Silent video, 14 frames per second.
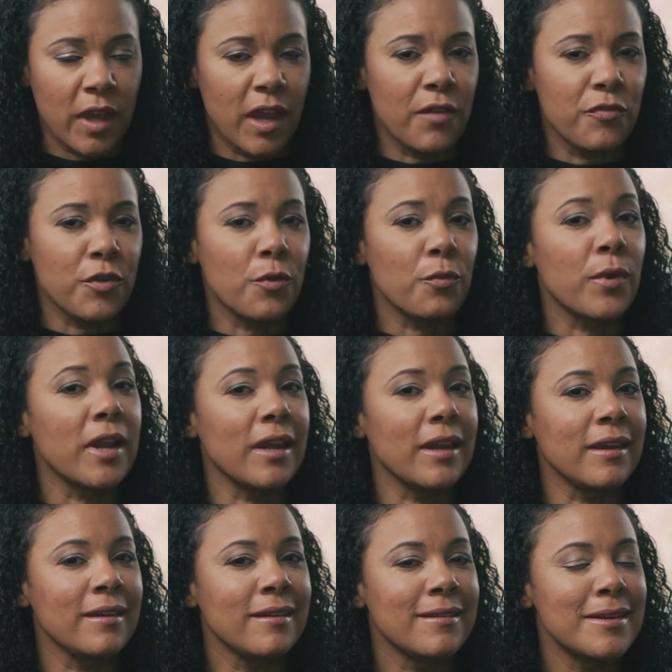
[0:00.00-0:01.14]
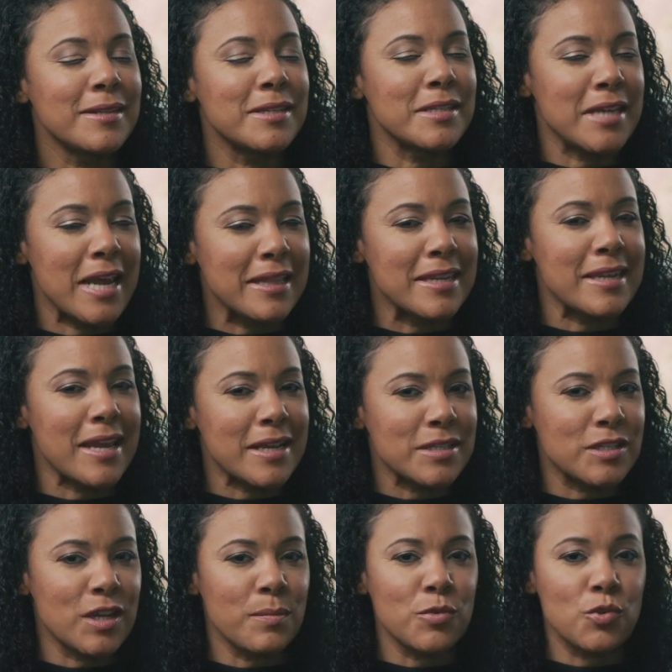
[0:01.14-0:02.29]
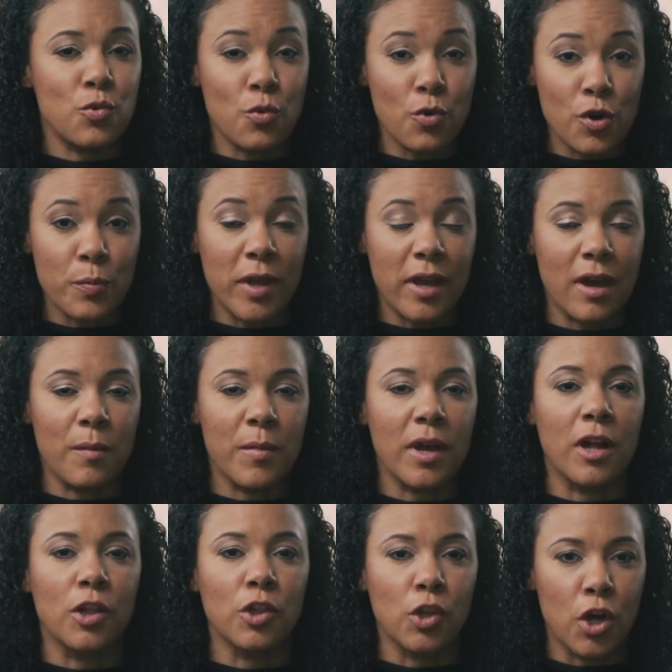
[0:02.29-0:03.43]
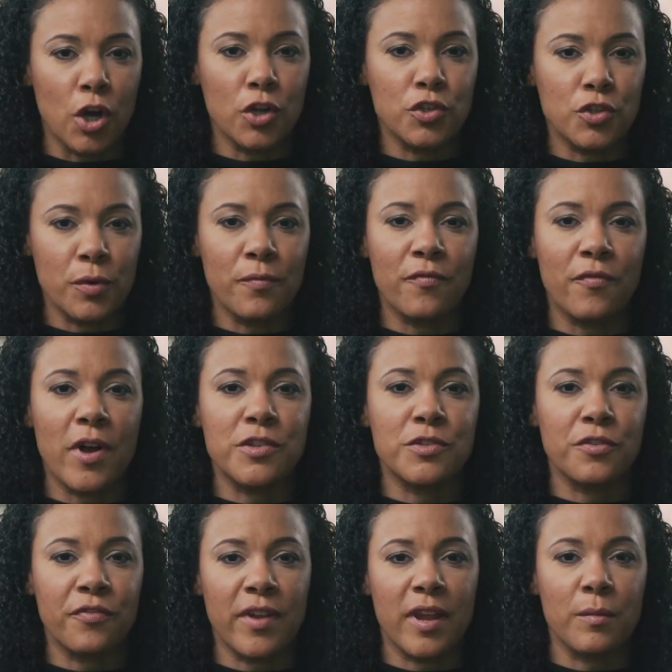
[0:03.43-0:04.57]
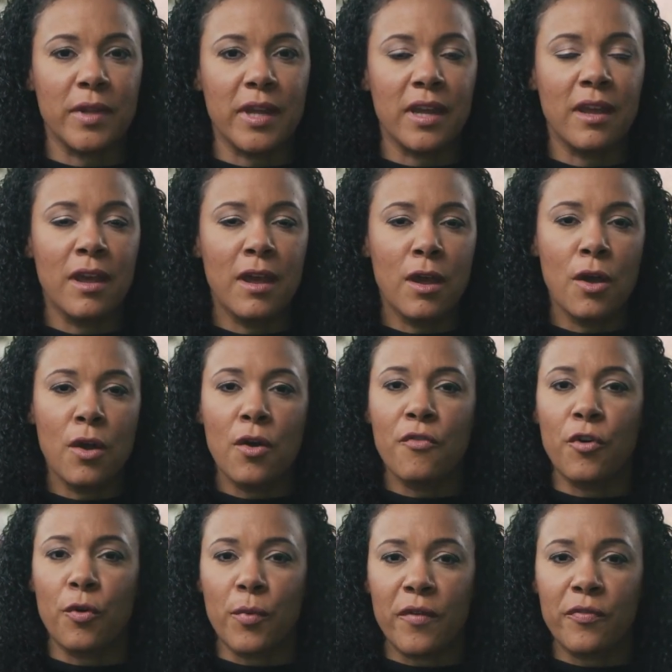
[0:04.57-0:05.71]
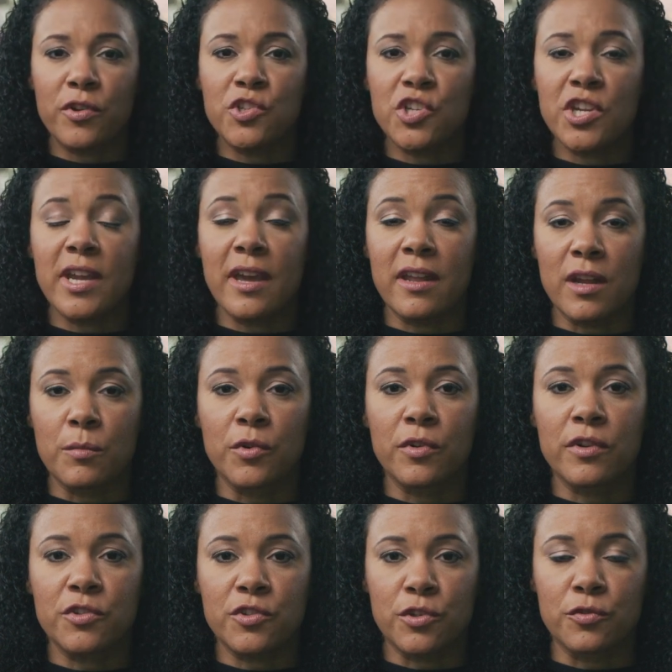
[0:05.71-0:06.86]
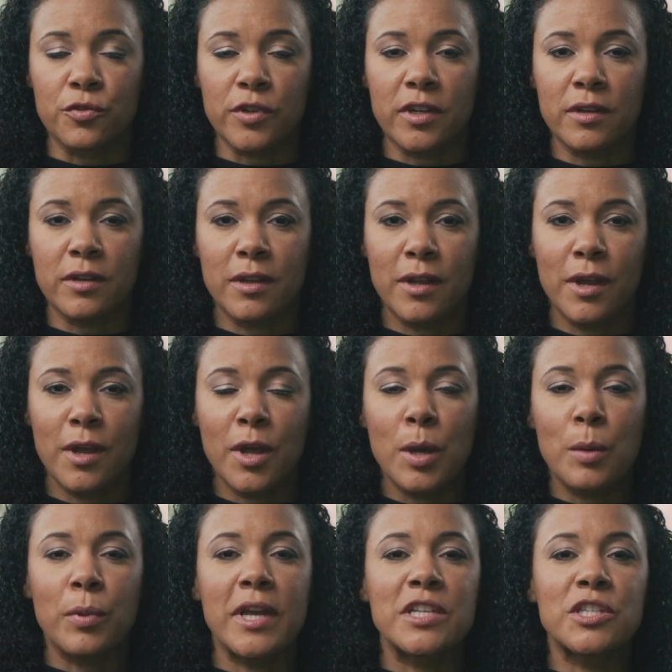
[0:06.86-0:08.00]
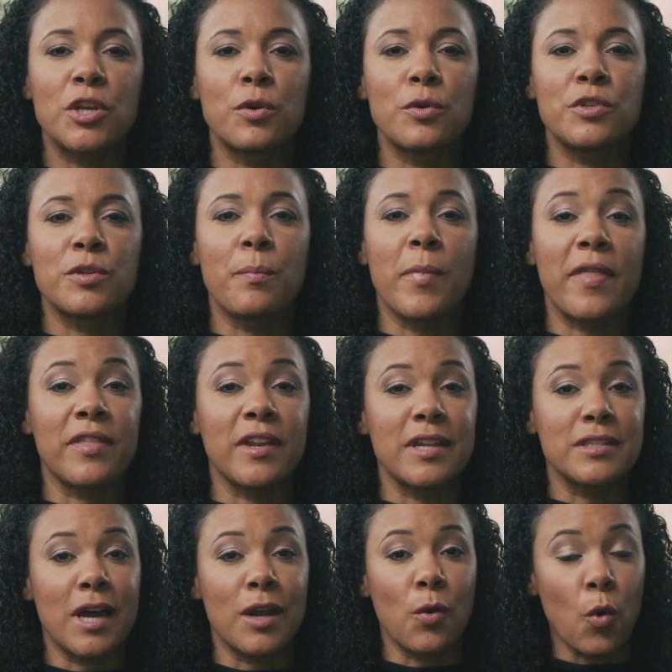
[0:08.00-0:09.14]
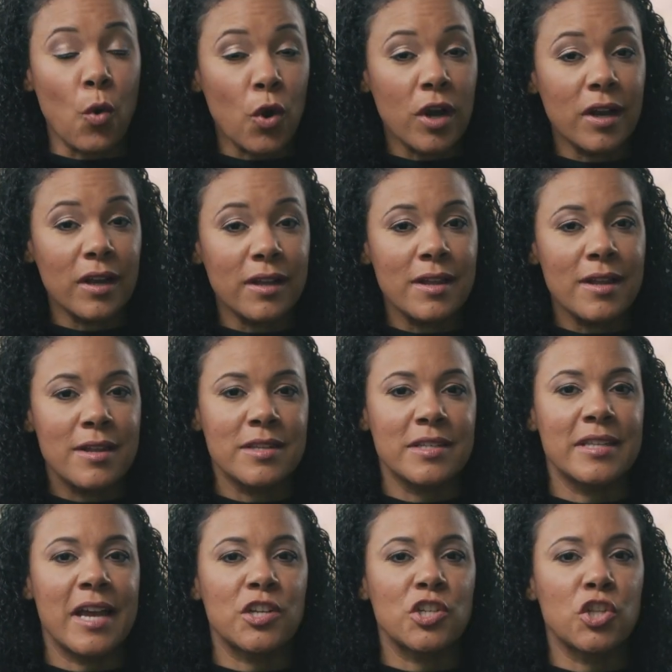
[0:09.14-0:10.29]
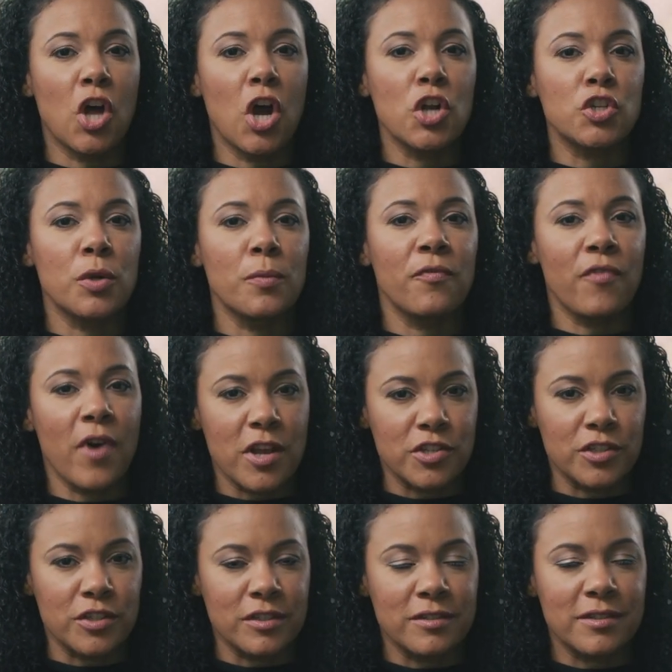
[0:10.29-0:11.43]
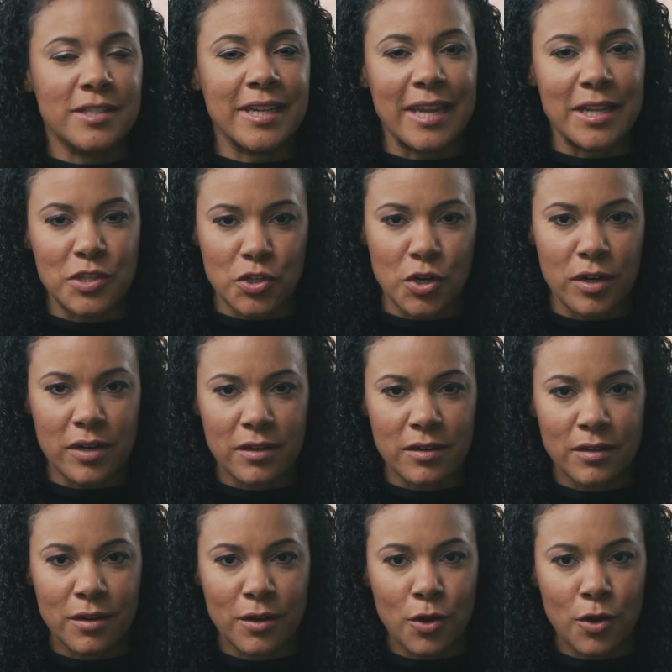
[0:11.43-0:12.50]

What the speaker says: If you're ready to take the next step toward becoming a long-term foster family for refugee and immigrant children, please go to bethany.org/longtermfoster to get started.